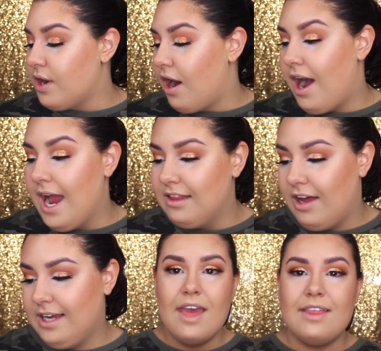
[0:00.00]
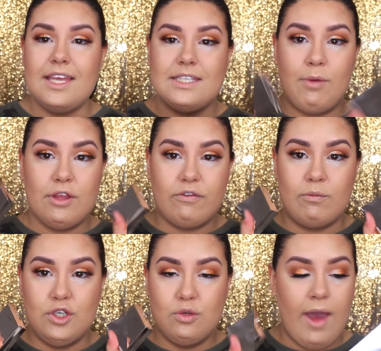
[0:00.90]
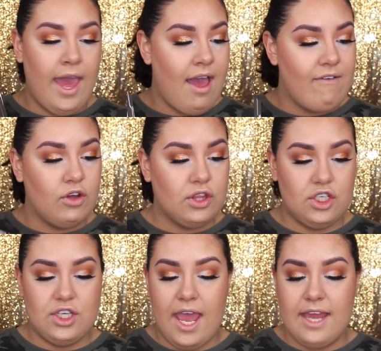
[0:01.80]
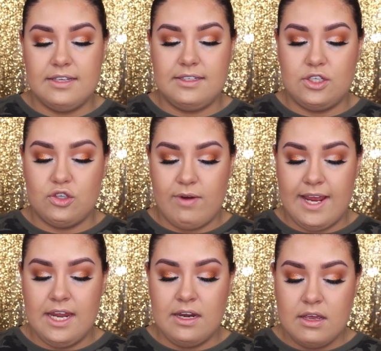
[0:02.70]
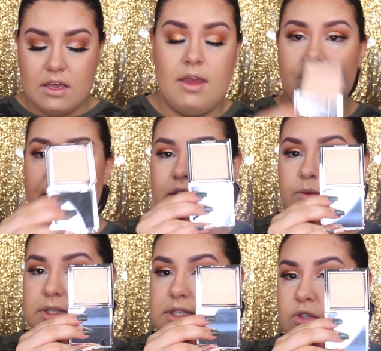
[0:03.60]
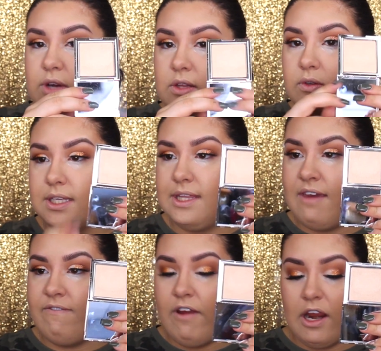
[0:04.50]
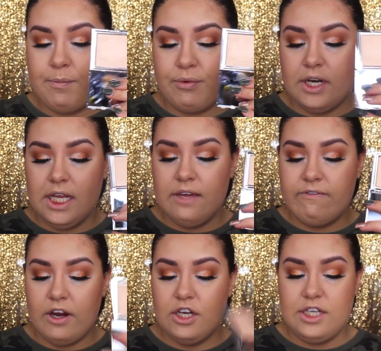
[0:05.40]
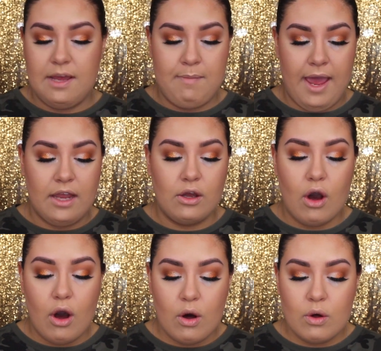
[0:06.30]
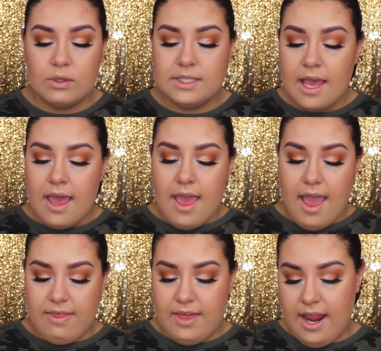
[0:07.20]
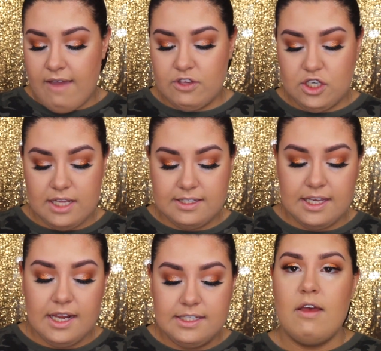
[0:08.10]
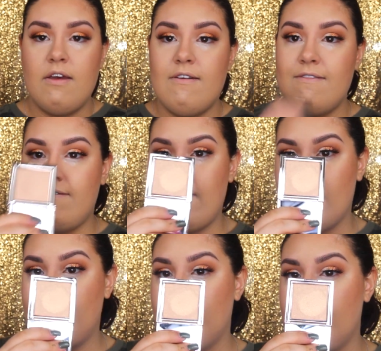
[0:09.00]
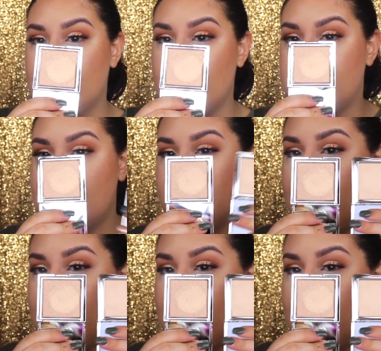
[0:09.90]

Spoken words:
want to highlight. These are both from JOUER. I've got the shade Citrine. That's what Citrine looks like. They're very pretty, very champagne gold. And then I have the shade Skinny Dip. Very pretty as well. So that's